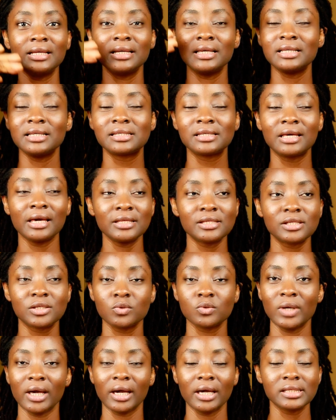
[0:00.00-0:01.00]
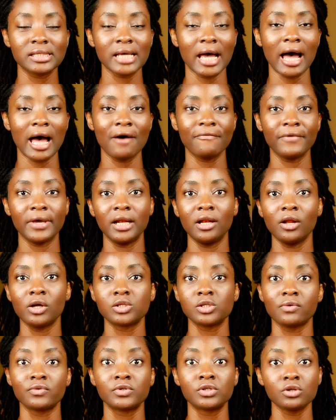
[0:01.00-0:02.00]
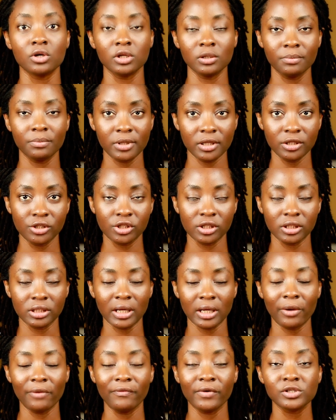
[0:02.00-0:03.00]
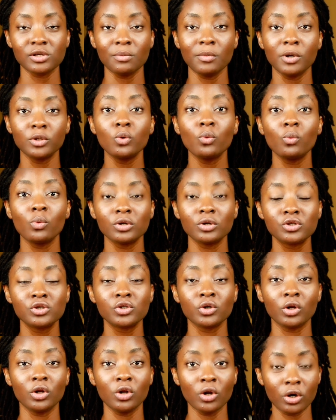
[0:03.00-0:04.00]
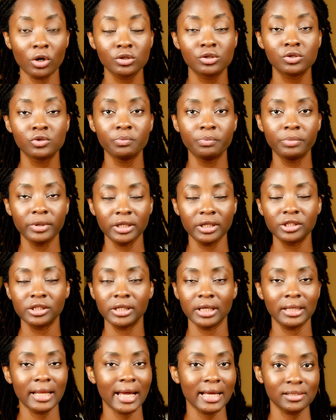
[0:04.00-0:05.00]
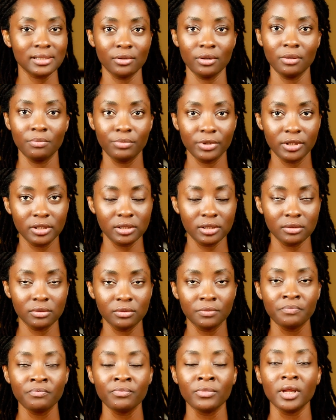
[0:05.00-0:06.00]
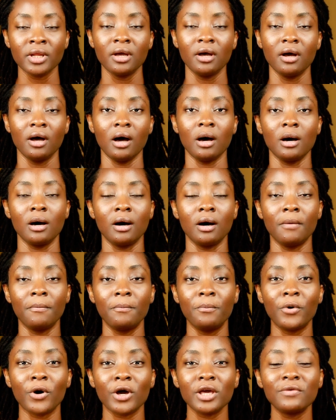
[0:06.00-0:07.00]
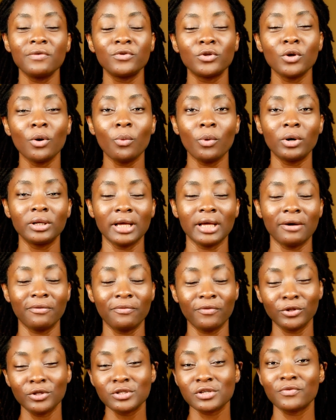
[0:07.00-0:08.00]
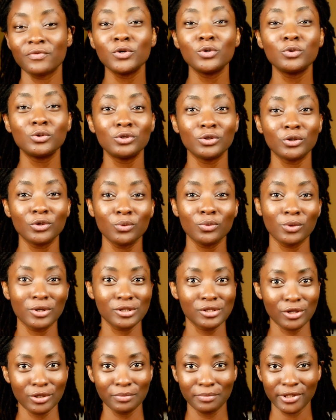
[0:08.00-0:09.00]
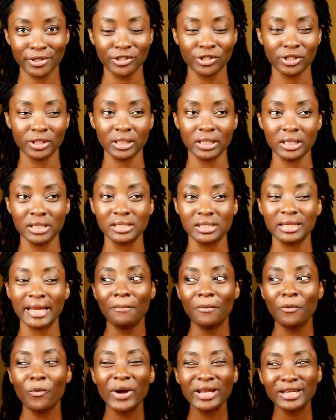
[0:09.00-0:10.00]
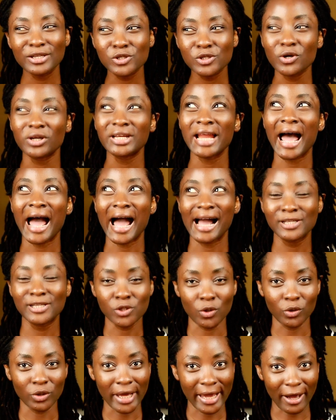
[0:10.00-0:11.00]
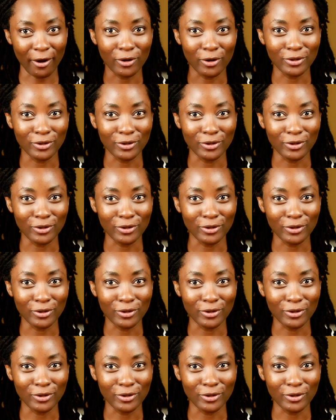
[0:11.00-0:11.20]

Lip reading: you're going to have a lot of sun bleaching. Now if you're someone who wants your locks to bleach, then that's not a big deal. But if you don't want that, for those of you who do not know what sun bleaching is, like when the sun acts on